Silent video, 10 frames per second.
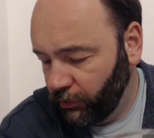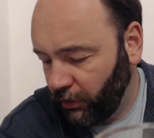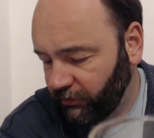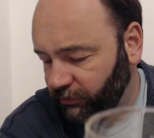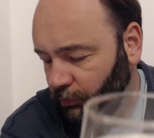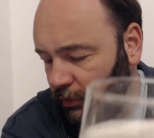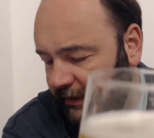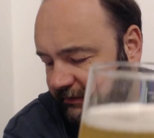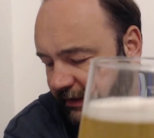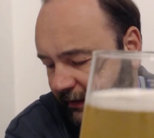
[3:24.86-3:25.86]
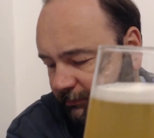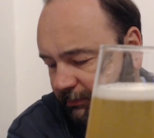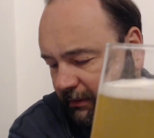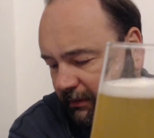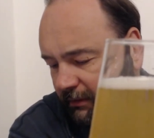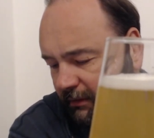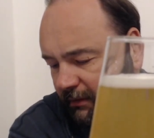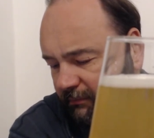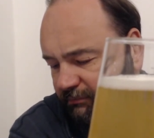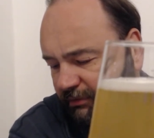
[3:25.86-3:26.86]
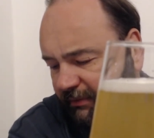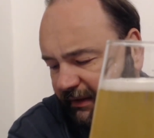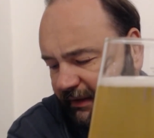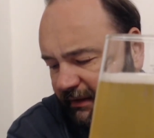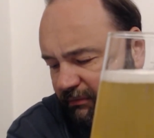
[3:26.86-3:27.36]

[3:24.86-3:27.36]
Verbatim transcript: Nice white head, but Probably,